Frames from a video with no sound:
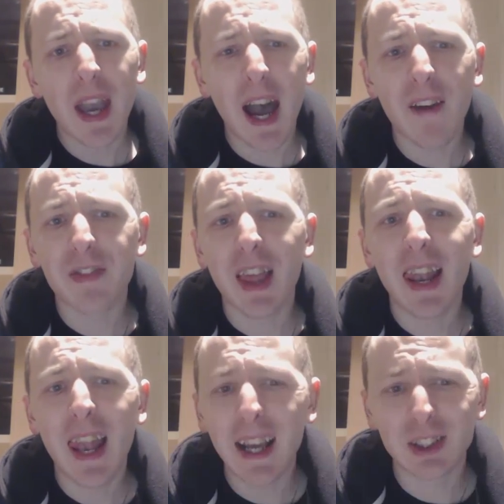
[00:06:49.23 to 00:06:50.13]
We have the
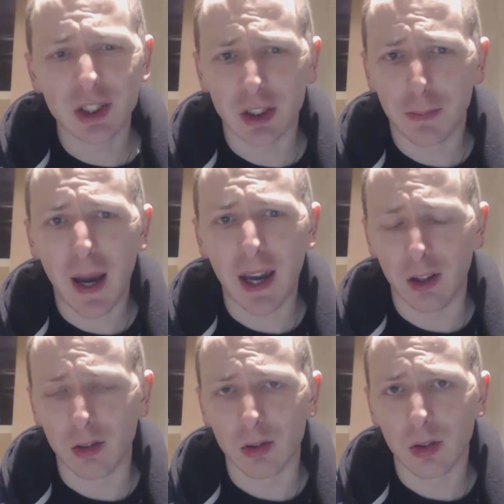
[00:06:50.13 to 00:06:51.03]
Legends
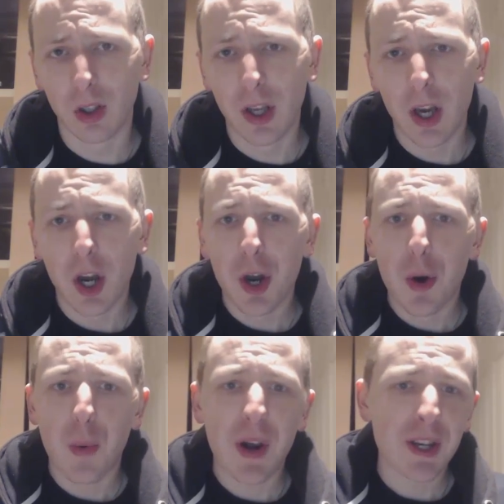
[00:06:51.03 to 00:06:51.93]
panel,
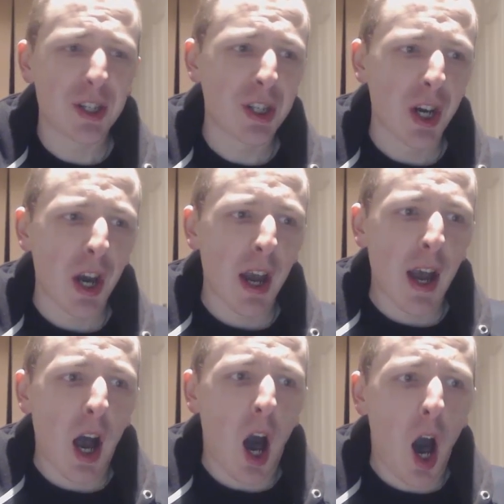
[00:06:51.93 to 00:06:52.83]
which
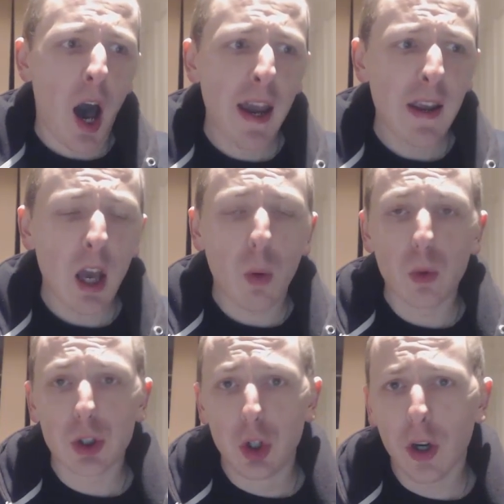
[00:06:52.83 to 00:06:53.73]
I
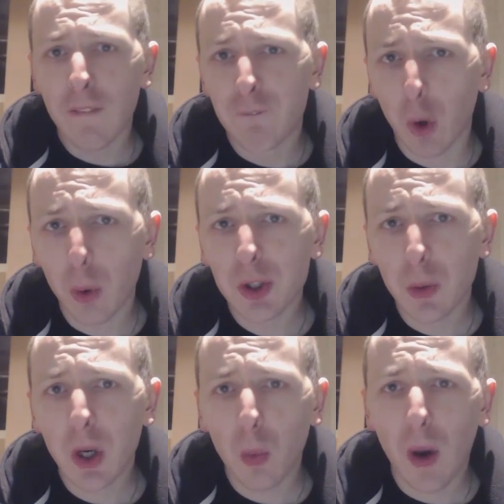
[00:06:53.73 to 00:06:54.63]
was looking forward
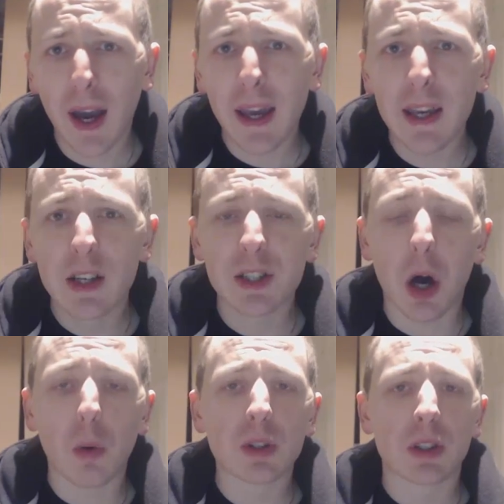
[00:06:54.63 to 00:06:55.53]
to in a way, because
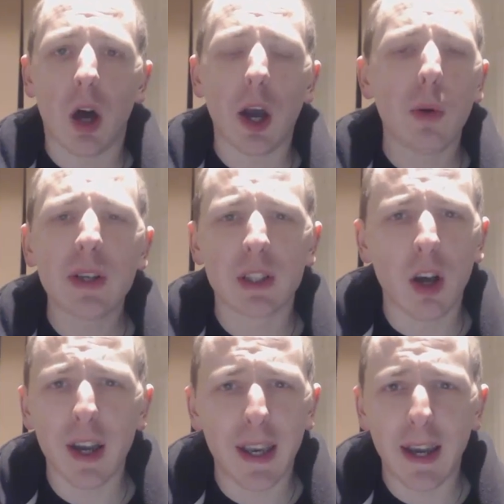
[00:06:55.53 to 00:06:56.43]
I always
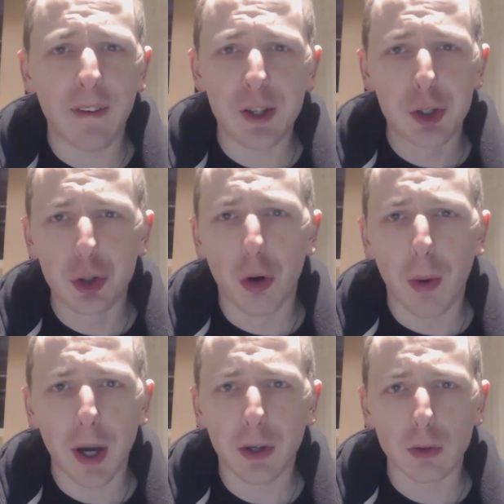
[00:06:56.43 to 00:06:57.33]
like hearing
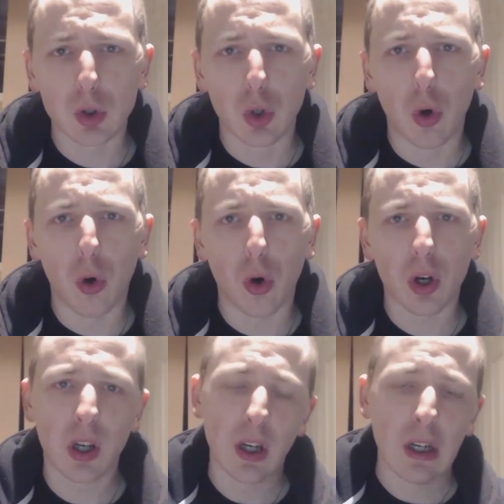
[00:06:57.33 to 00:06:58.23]
Shawn Michaels
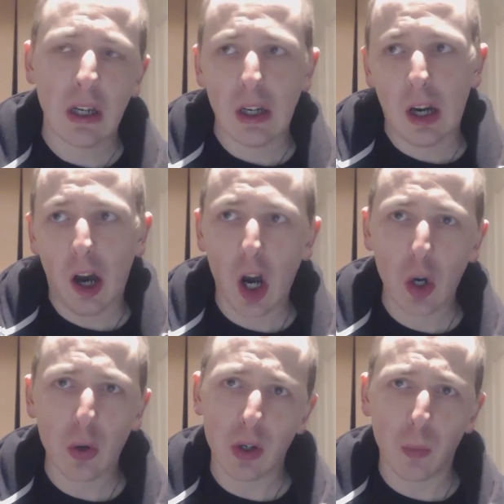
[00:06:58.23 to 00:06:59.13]
talk,
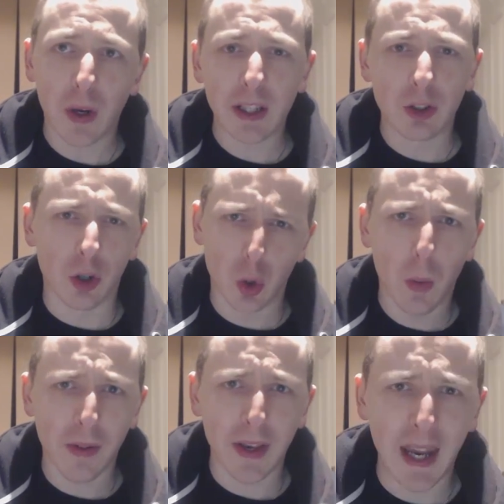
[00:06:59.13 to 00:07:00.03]
Hogan when he's not
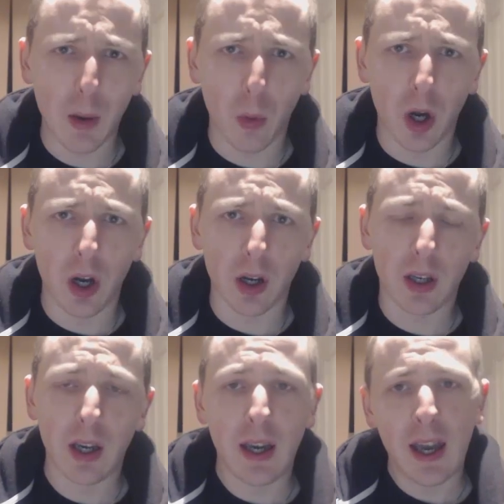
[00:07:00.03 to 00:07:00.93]
about the
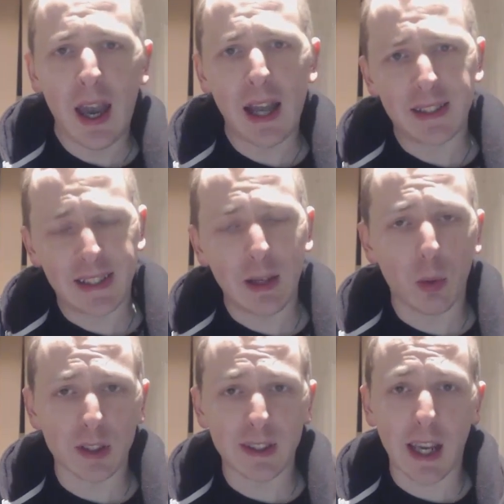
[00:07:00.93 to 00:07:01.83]
network, and seeing
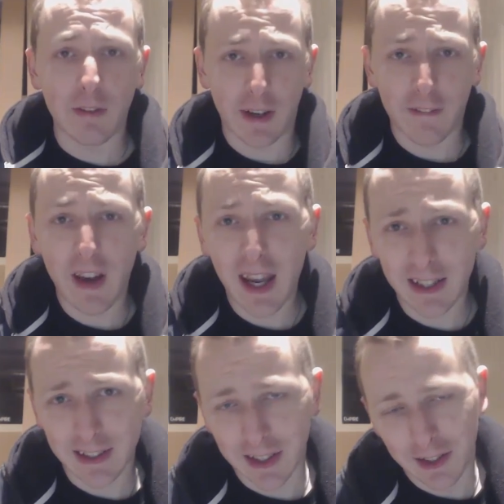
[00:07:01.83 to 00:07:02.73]
what state Ric
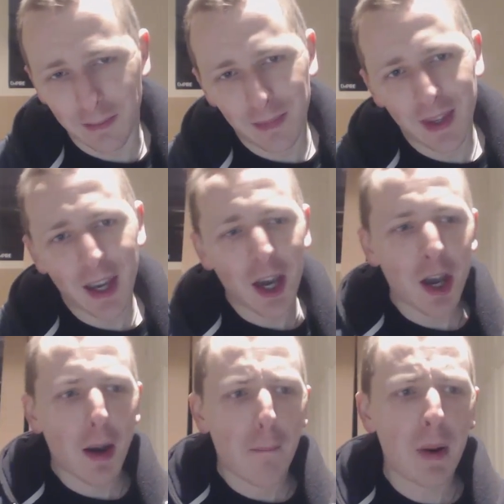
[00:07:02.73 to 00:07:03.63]
Flair's in.
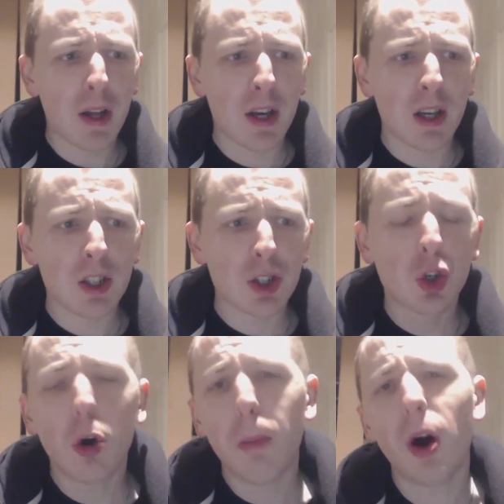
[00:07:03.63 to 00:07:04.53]
But
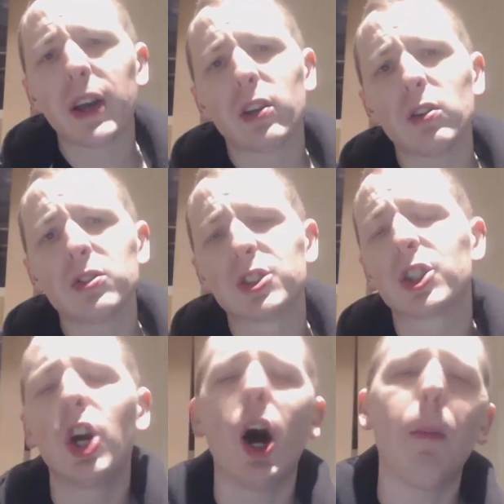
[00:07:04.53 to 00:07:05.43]
Shawn
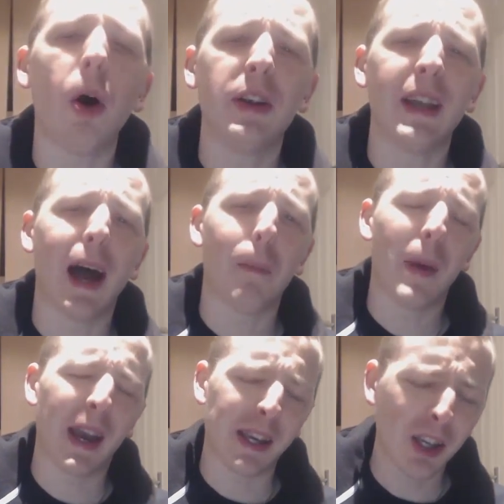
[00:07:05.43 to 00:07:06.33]
Michaels, come on now,
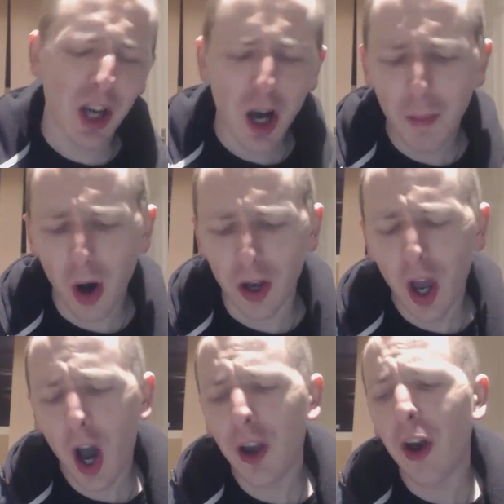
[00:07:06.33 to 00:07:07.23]
mate, come on.
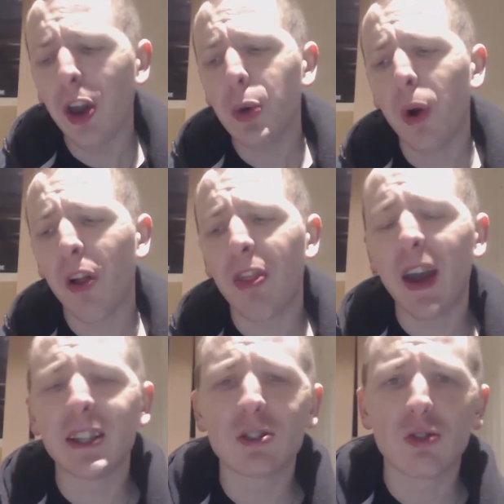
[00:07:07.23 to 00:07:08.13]
I know you weren't
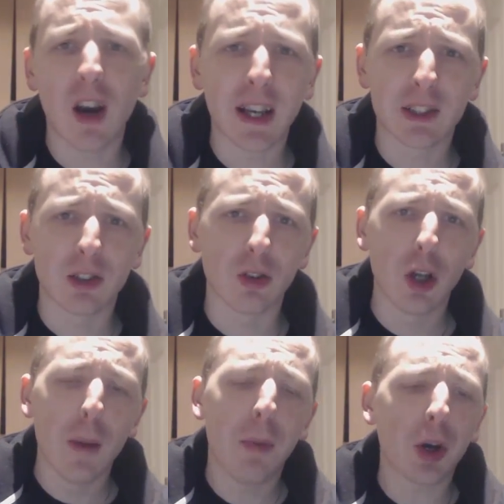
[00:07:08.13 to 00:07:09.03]
there to
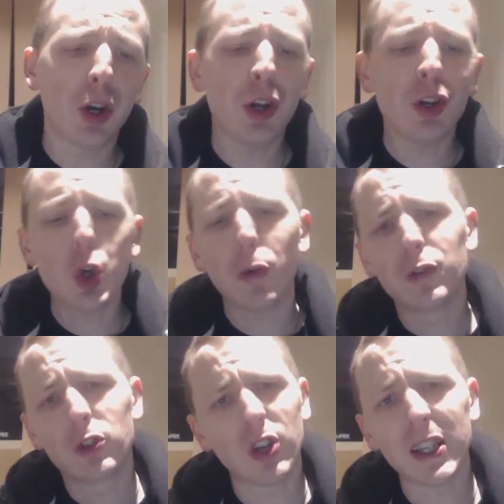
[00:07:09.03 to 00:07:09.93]
wrestle, but couldn't you
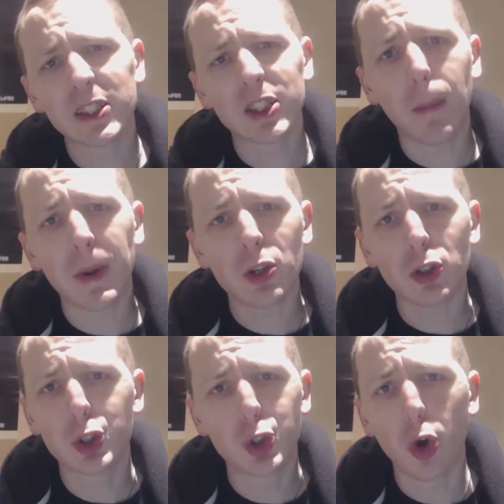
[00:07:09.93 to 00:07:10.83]
have dressed up in
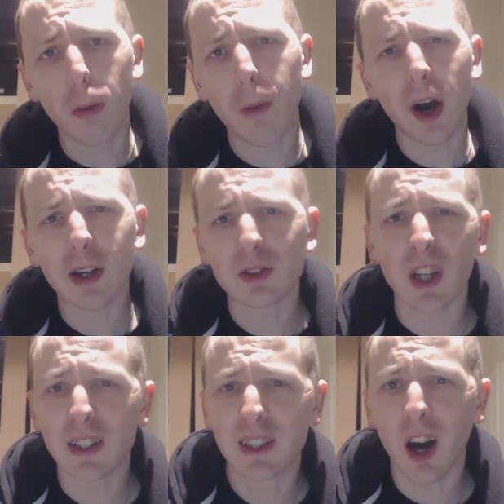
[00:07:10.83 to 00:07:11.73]
your Shawn
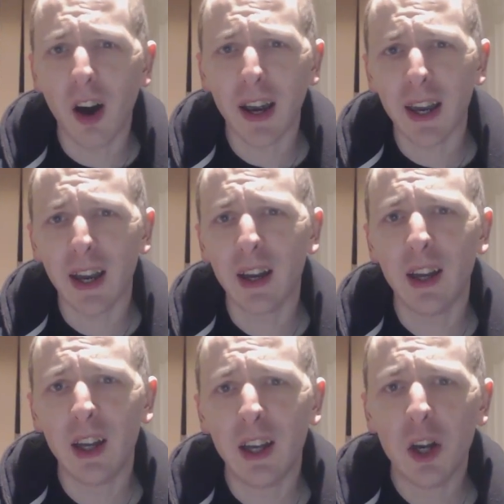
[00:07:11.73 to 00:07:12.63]
Michaels attire?